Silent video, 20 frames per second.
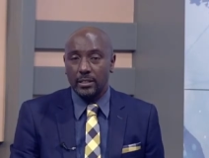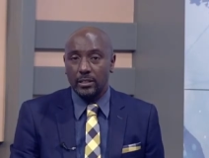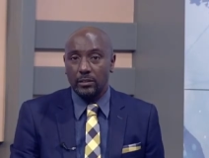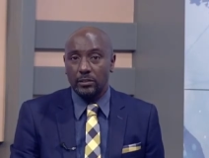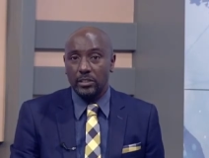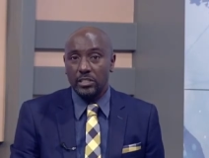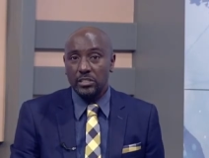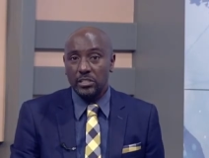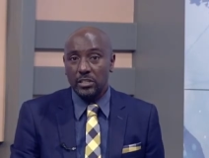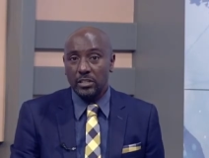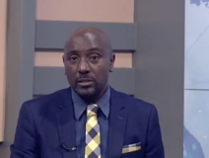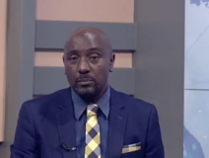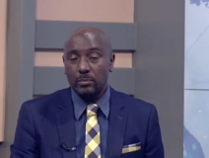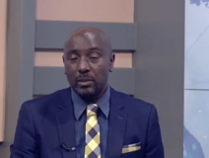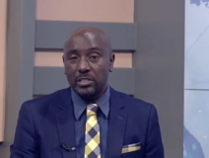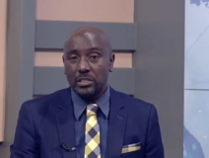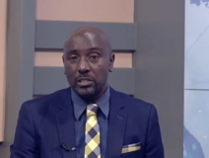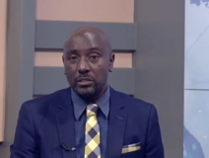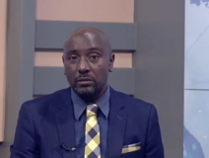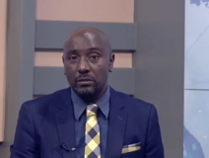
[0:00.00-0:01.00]
Now, this year's
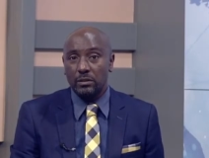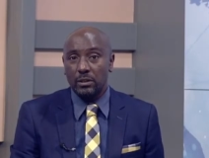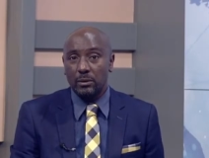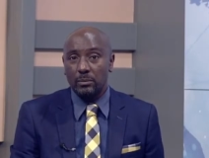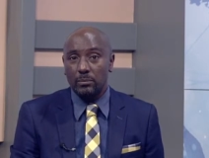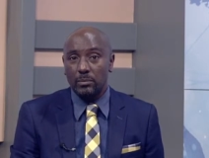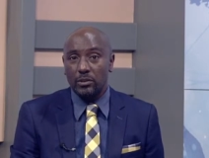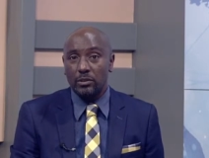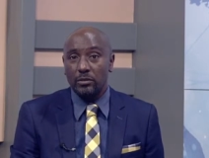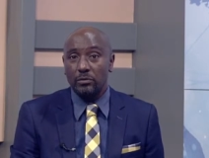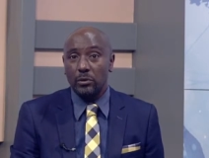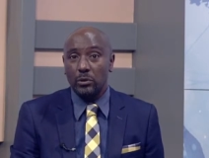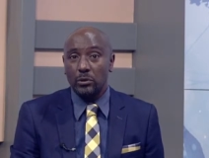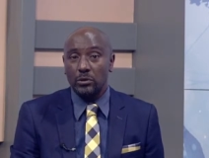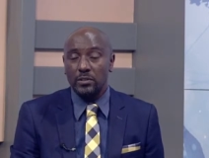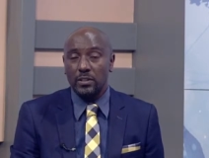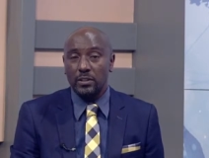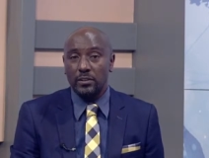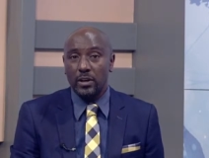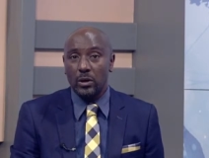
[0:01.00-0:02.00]
budget theme
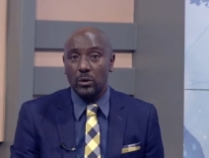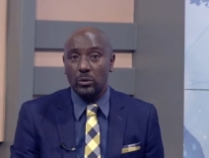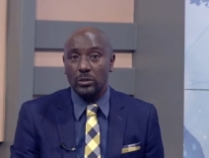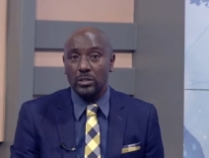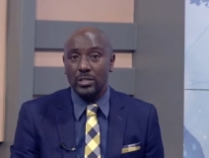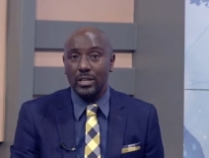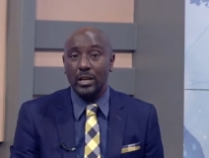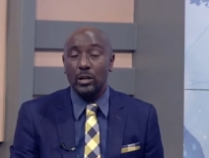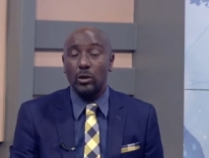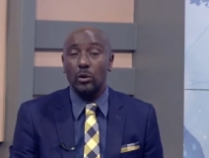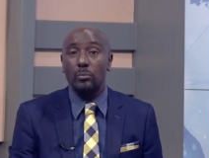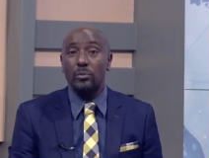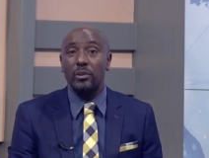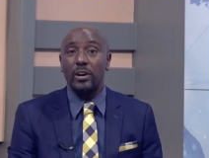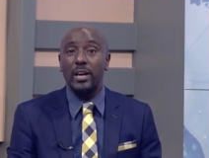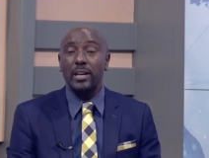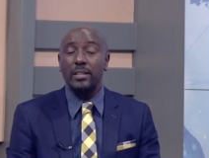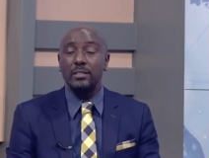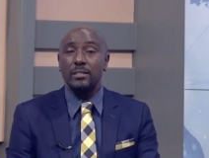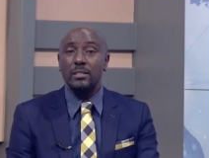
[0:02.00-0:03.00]
revolves around a
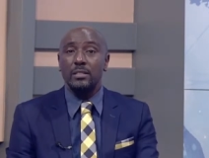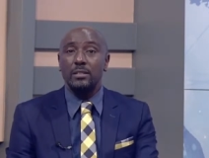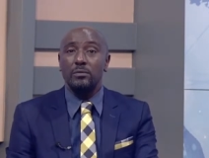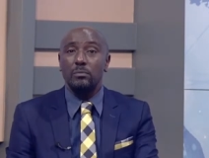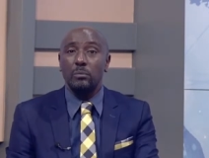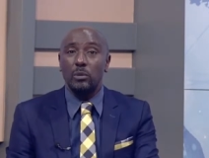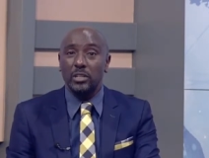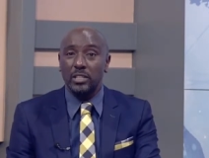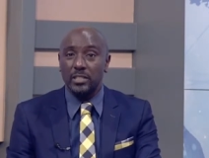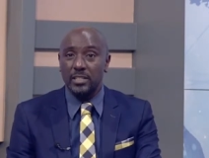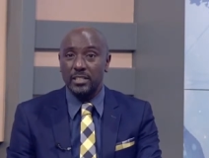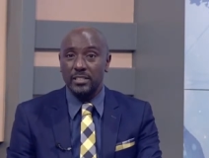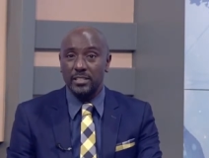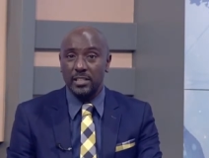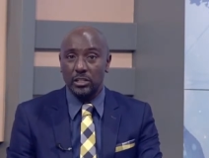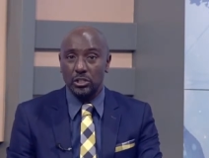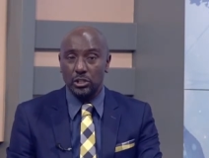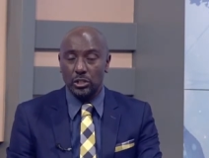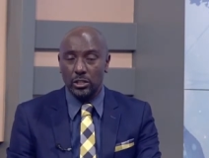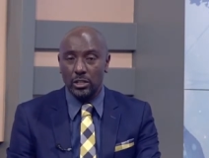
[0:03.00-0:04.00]
comprehensive
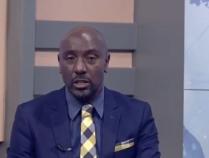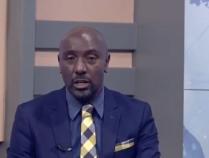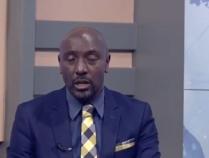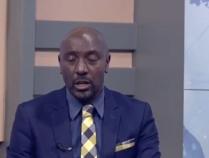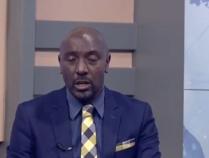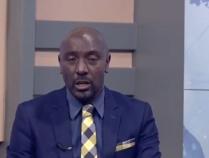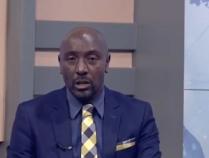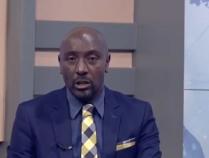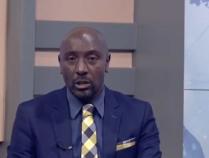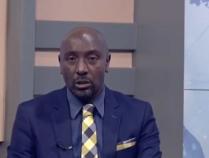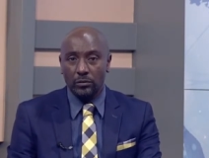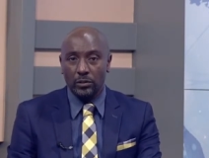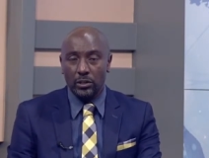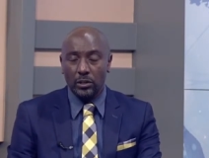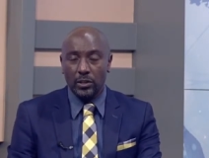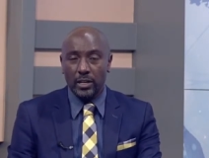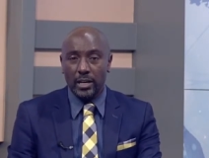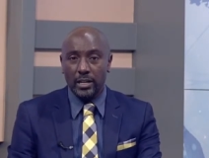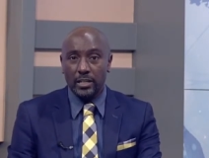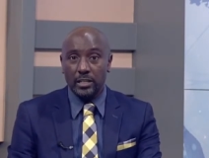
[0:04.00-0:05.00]
monetization of the
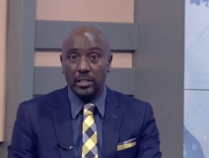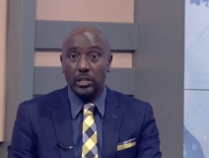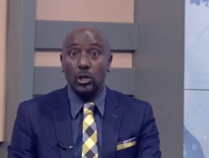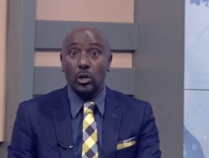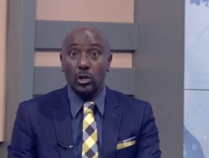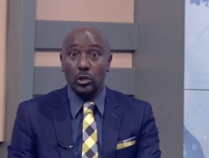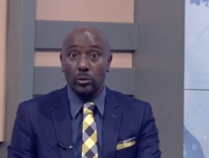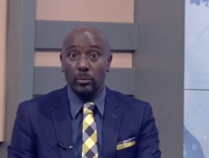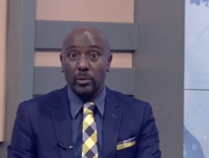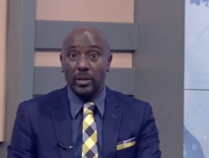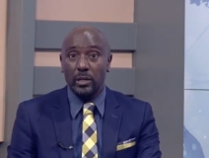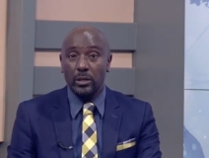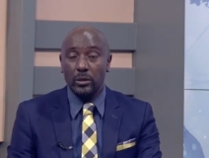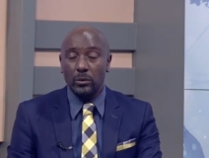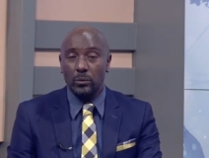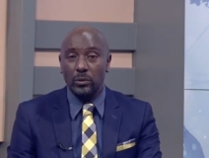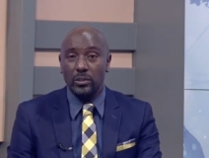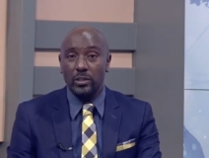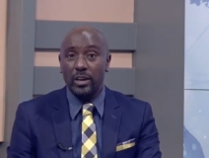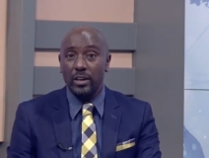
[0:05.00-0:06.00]
Ugandan economy
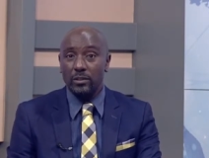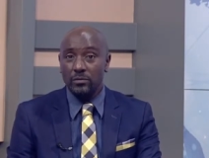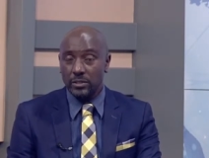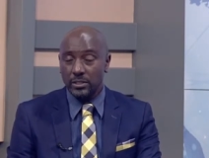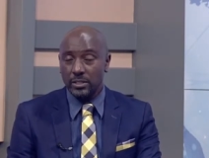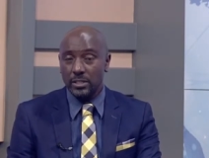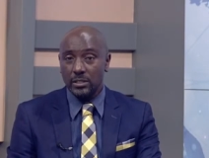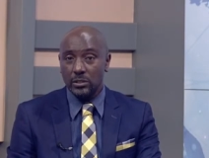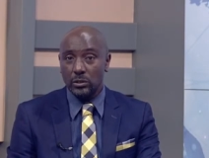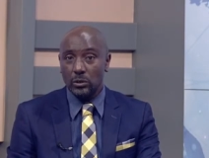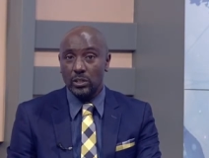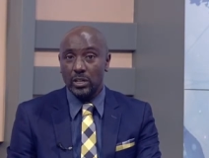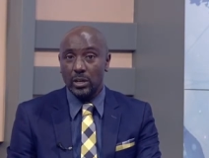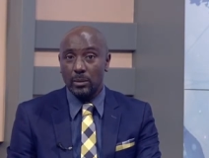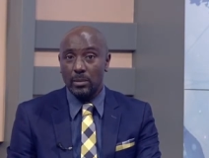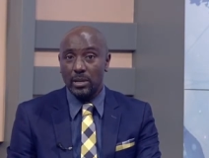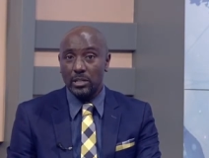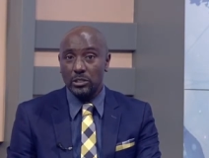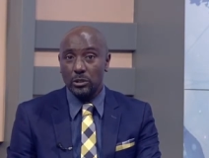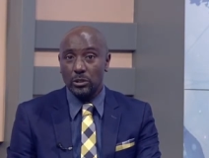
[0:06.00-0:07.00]
with emphasis on
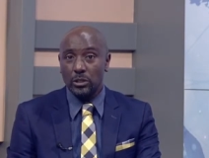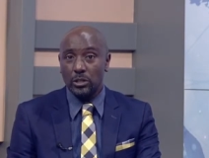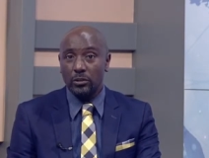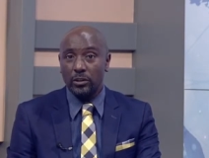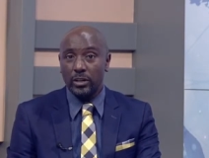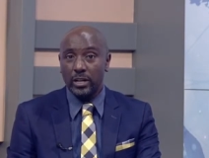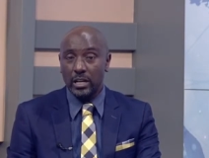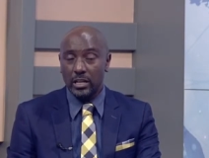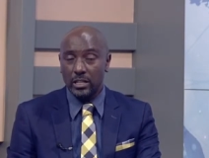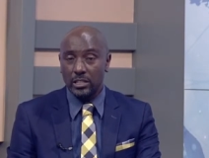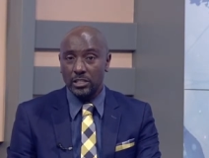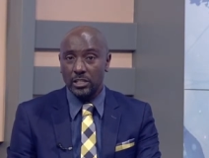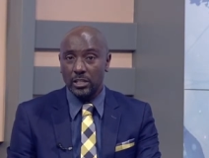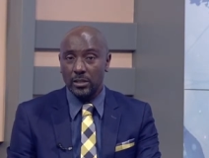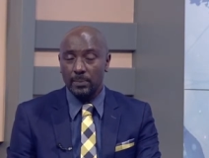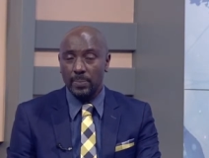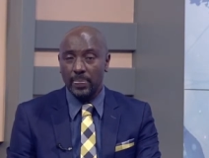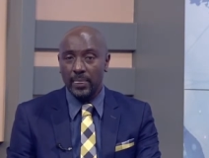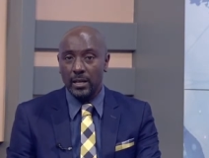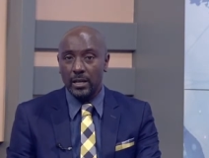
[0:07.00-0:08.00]
commercial agriculture,
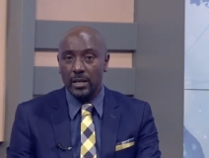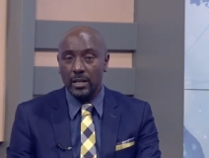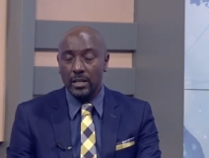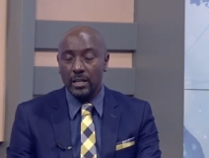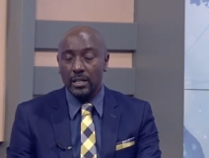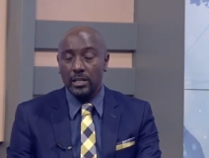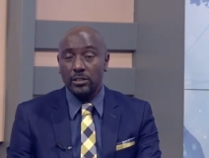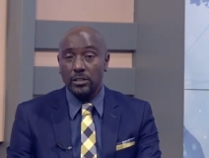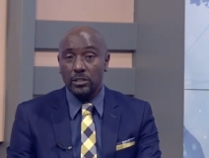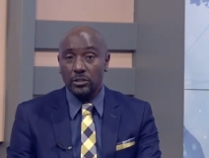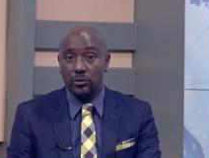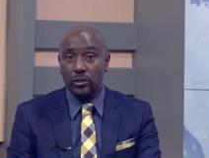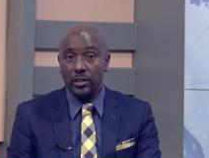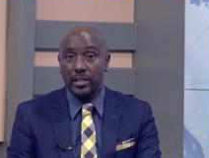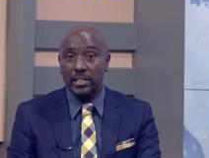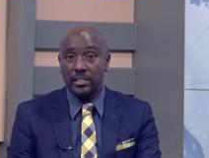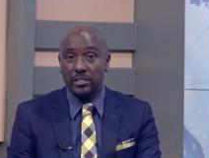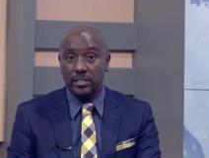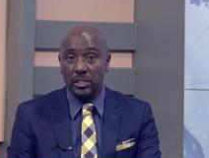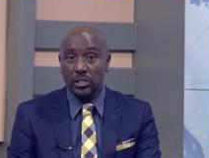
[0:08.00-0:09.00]

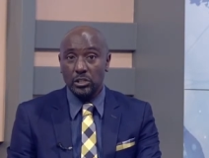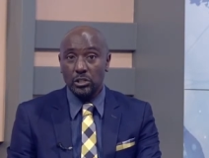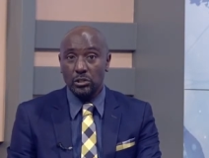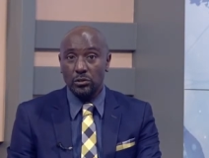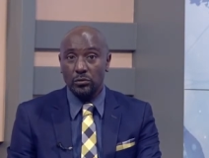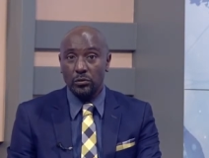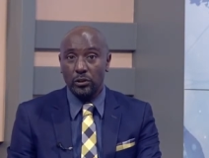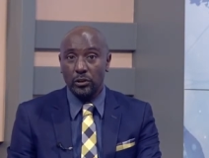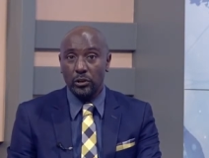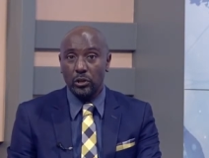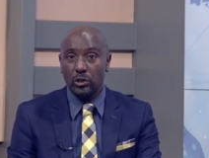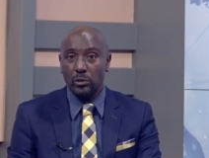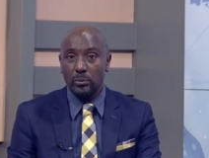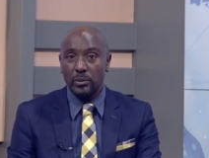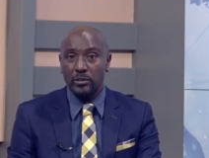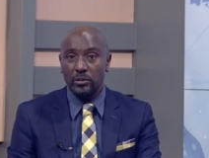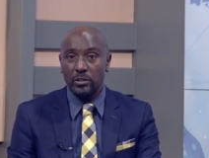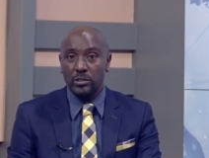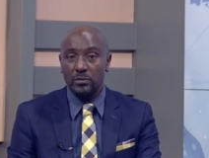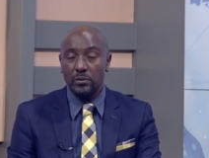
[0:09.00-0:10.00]
industrialization for economic
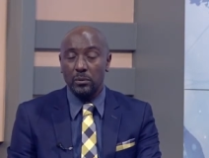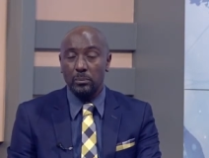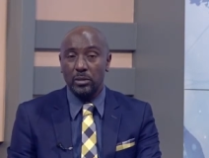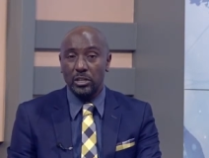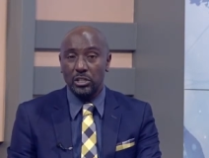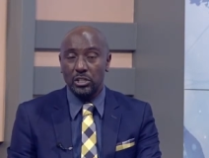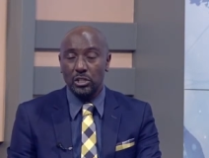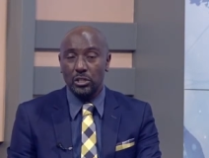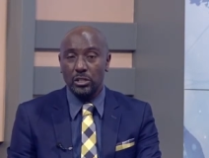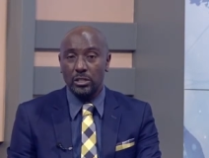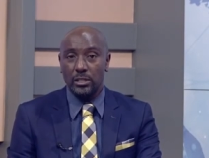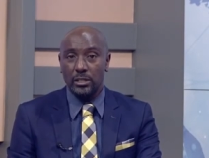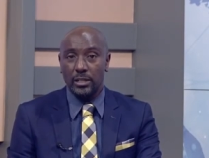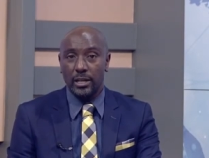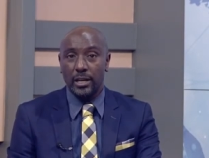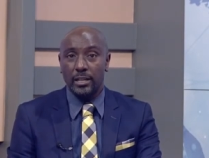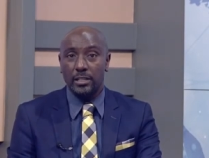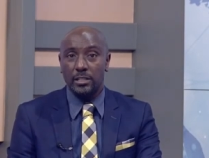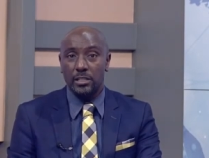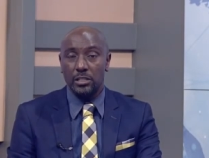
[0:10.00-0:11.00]
transformation,
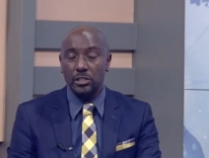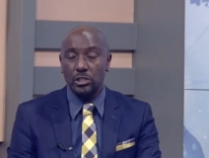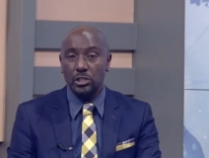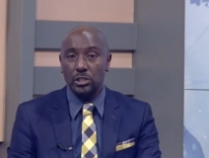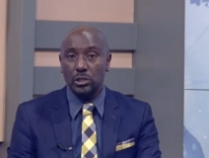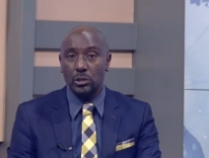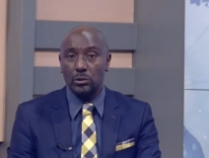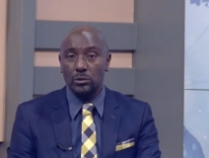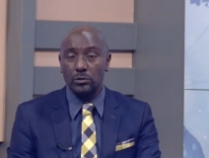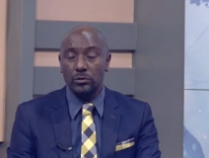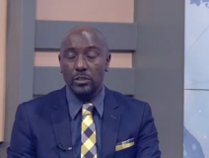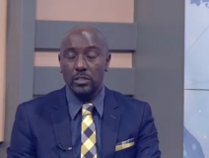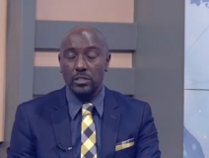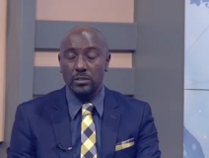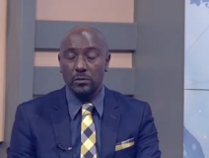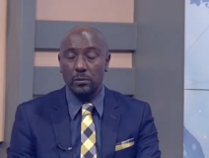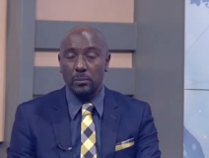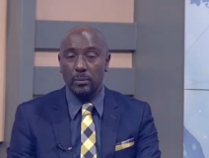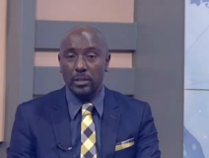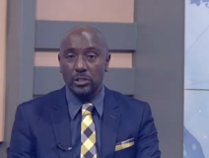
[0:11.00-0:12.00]
and digital
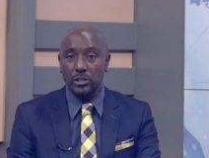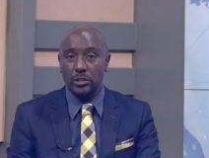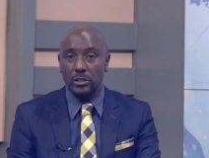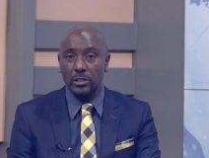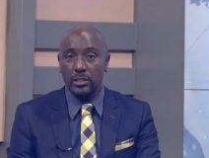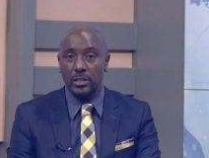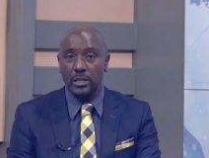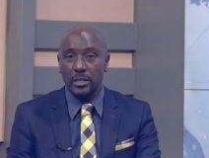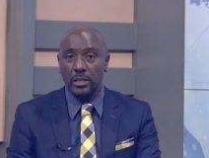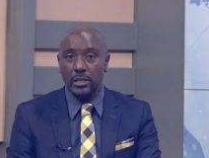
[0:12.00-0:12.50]
transformation.